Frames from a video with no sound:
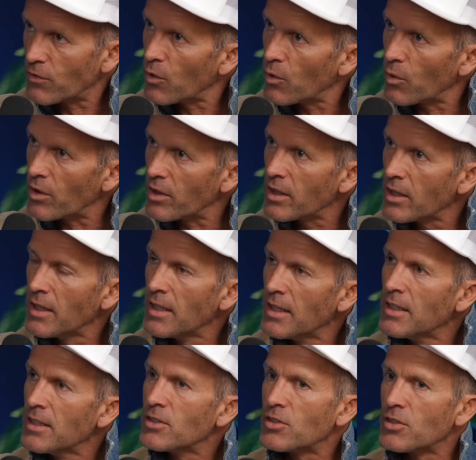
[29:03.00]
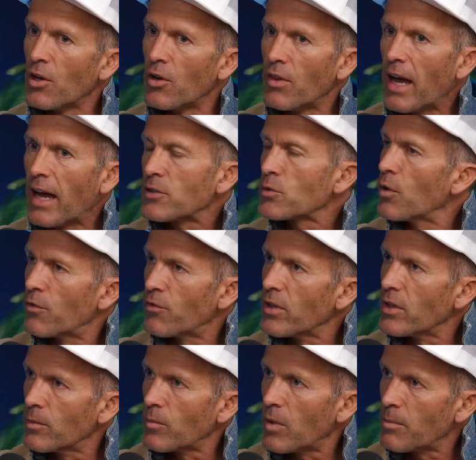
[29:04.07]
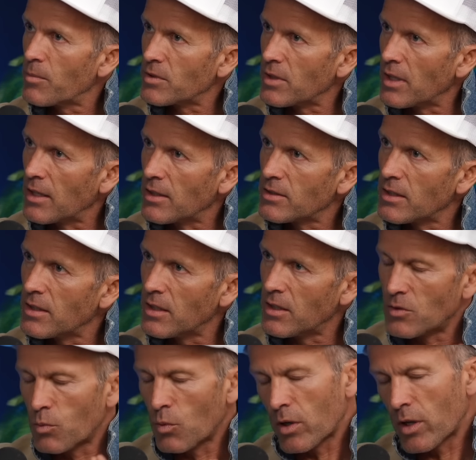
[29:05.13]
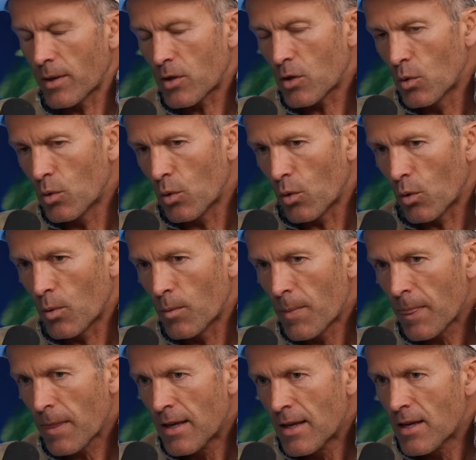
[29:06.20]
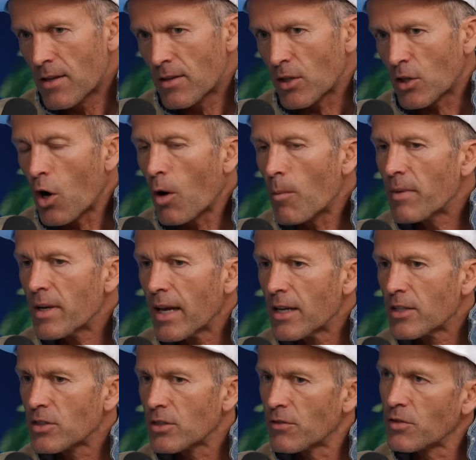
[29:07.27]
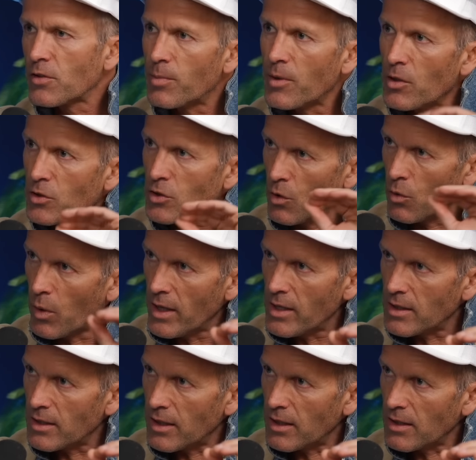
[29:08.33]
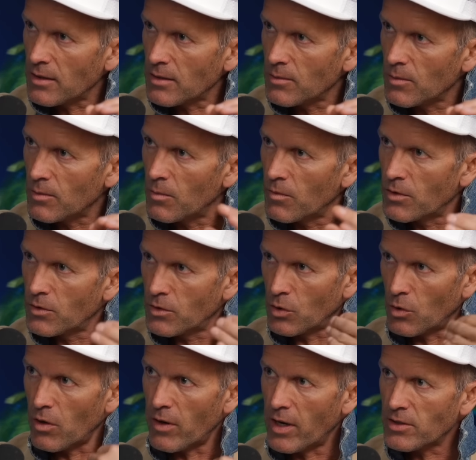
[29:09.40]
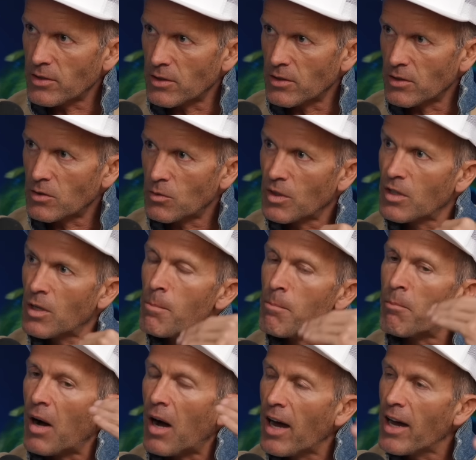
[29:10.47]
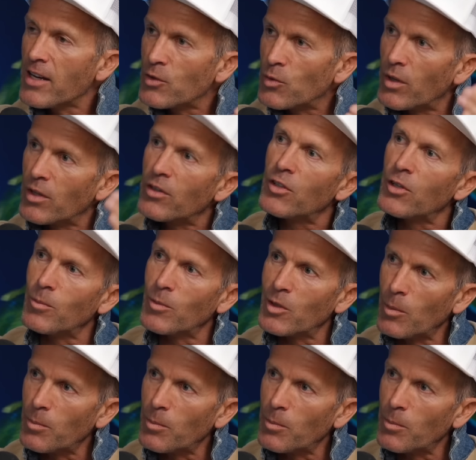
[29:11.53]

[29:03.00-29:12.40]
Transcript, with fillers: forward. Mm. So that's what freedom represents. It is what I call the combination of spiritual awakening mm -hmm. to our essence combined with human